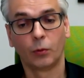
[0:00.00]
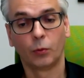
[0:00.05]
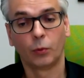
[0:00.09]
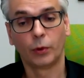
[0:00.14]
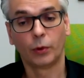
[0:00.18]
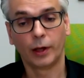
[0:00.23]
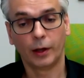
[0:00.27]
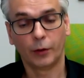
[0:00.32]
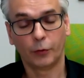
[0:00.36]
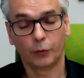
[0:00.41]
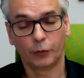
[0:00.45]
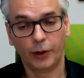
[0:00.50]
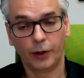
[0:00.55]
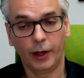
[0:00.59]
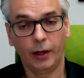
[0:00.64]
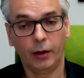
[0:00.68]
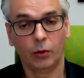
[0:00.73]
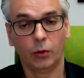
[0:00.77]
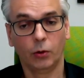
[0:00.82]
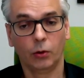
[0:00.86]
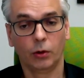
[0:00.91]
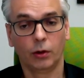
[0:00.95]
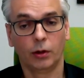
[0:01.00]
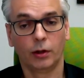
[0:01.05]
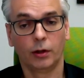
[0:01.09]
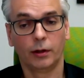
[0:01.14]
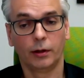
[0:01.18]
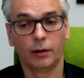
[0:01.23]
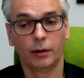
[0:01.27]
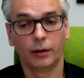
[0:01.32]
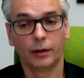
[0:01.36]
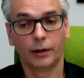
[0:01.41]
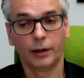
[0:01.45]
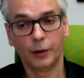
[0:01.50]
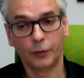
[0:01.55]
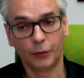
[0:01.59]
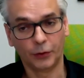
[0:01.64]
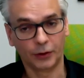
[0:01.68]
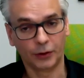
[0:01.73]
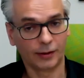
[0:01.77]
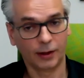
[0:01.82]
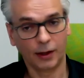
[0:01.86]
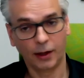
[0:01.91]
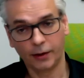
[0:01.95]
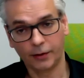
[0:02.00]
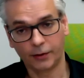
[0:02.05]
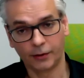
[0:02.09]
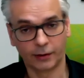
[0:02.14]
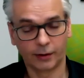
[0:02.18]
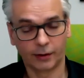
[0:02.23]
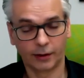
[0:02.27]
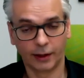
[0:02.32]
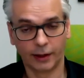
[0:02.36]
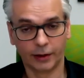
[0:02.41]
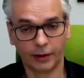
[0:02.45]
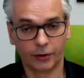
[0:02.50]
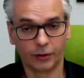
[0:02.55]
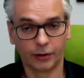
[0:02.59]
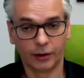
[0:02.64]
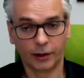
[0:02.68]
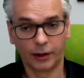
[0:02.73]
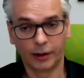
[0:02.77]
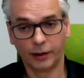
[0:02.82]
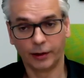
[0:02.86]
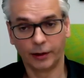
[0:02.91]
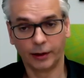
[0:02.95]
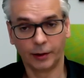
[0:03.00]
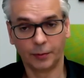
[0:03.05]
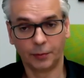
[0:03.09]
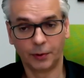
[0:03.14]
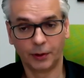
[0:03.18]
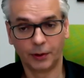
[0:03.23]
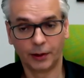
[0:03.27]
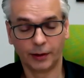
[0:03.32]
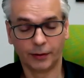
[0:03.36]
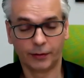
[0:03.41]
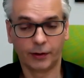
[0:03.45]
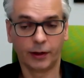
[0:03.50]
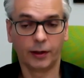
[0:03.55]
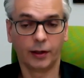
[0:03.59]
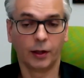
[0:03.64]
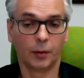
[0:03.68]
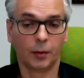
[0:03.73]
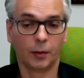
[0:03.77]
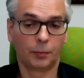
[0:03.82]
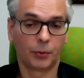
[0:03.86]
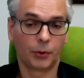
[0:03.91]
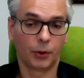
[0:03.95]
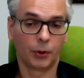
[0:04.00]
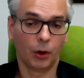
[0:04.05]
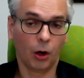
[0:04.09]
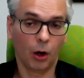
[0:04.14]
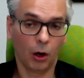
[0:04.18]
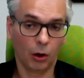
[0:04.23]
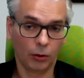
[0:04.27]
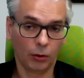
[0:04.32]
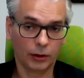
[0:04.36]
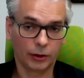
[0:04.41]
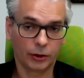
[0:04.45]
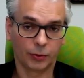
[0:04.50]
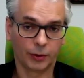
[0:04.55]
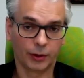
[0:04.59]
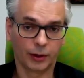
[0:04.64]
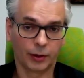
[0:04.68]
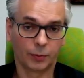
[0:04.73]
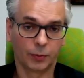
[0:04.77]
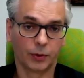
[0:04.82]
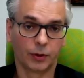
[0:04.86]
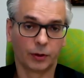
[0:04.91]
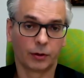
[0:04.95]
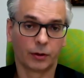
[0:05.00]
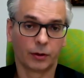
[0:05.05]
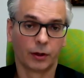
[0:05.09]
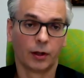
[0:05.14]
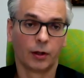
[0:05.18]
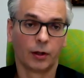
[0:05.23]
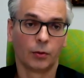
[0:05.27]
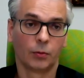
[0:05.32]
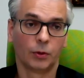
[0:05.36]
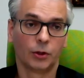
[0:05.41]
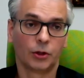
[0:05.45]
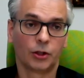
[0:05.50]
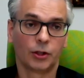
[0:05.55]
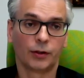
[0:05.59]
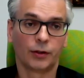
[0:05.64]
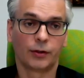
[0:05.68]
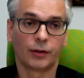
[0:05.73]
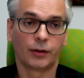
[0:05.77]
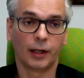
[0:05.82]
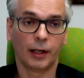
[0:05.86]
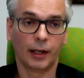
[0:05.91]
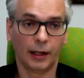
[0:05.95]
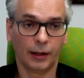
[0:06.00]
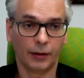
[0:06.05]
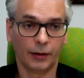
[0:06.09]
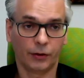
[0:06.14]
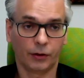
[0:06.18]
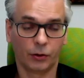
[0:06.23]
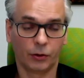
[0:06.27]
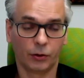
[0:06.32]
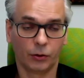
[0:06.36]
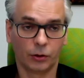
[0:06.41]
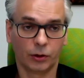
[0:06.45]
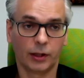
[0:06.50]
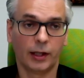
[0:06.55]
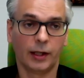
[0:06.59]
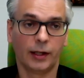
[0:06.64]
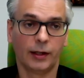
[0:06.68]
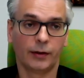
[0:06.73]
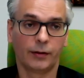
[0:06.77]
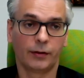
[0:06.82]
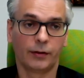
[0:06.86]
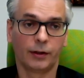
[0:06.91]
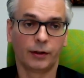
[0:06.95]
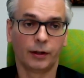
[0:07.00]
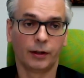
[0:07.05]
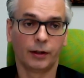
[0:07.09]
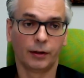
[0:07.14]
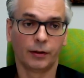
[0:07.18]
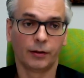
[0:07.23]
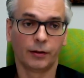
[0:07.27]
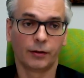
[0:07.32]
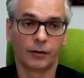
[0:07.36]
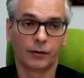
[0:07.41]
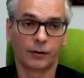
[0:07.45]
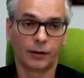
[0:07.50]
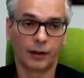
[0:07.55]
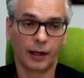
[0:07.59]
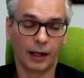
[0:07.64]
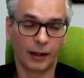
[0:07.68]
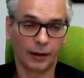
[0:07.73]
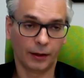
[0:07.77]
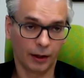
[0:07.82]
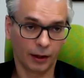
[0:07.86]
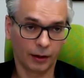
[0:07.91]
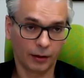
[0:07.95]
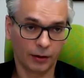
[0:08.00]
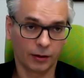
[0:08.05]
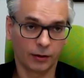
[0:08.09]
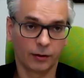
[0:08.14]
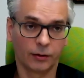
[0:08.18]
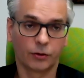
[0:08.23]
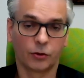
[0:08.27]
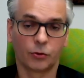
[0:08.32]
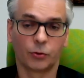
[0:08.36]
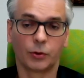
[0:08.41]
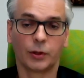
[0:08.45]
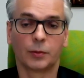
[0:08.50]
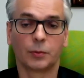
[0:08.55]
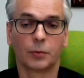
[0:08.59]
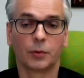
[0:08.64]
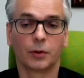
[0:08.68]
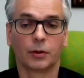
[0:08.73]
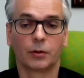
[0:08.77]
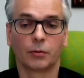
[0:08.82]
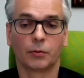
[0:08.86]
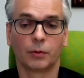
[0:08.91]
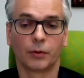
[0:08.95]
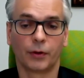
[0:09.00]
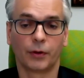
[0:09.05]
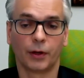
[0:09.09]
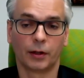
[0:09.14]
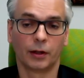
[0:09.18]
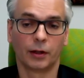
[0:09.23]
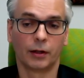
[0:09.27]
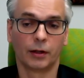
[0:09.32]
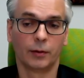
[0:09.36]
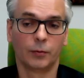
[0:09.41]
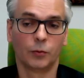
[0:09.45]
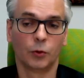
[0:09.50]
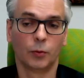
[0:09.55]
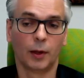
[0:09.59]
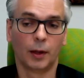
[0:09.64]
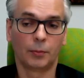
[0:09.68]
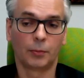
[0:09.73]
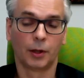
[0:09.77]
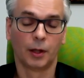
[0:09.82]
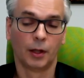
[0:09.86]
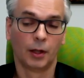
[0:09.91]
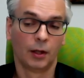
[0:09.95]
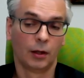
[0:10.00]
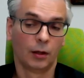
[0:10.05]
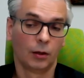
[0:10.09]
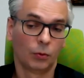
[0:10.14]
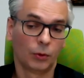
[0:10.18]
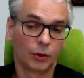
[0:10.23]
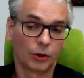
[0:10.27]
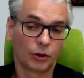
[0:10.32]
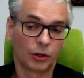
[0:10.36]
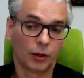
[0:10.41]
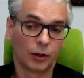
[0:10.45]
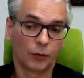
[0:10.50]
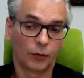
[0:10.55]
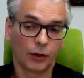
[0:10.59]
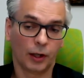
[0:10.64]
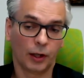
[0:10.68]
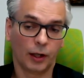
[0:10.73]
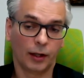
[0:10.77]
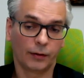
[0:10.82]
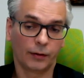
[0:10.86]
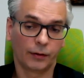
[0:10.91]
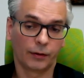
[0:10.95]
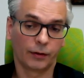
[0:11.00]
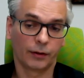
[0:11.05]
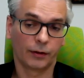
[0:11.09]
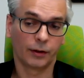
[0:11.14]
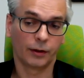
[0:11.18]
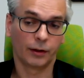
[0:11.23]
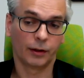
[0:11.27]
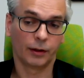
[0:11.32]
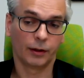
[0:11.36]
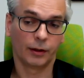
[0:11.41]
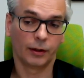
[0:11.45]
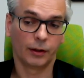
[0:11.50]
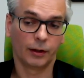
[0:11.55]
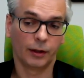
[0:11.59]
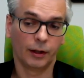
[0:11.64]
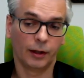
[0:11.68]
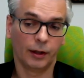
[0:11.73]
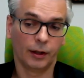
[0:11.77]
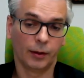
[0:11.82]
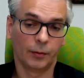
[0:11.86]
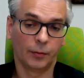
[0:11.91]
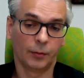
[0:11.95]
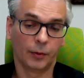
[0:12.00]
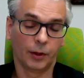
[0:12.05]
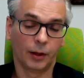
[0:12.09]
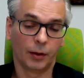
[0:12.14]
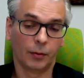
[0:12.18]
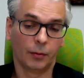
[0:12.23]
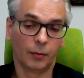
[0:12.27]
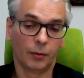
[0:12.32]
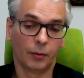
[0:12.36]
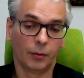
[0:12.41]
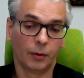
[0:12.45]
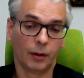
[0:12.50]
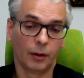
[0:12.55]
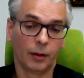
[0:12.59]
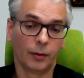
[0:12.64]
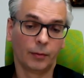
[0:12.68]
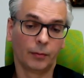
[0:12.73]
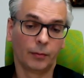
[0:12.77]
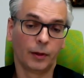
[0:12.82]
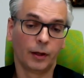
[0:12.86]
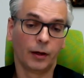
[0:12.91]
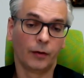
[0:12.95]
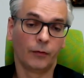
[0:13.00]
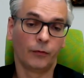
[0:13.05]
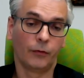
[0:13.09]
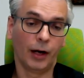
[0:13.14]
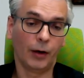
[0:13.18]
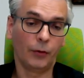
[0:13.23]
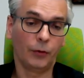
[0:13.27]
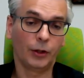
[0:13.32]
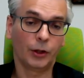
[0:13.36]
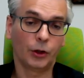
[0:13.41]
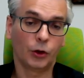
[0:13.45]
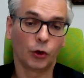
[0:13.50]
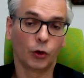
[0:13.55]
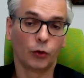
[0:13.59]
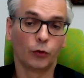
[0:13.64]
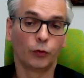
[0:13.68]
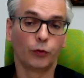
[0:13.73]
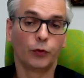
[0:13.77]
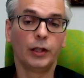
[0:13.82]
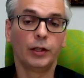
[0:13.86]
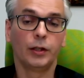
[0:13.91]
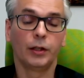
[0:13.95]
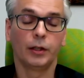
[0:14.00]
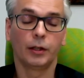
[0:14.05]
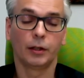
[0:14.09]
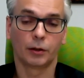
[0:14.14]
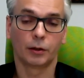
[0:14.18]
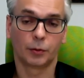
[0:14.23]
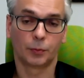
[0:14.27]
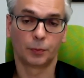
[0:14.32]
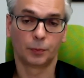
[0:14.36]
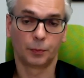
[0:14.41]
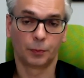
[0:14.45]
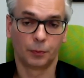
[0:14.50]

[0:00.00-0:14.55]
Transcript: we have now, if it's licensed later in PsA, an oral treatment which is as good as the standard treatment with adalimumab, which gives us a very convenient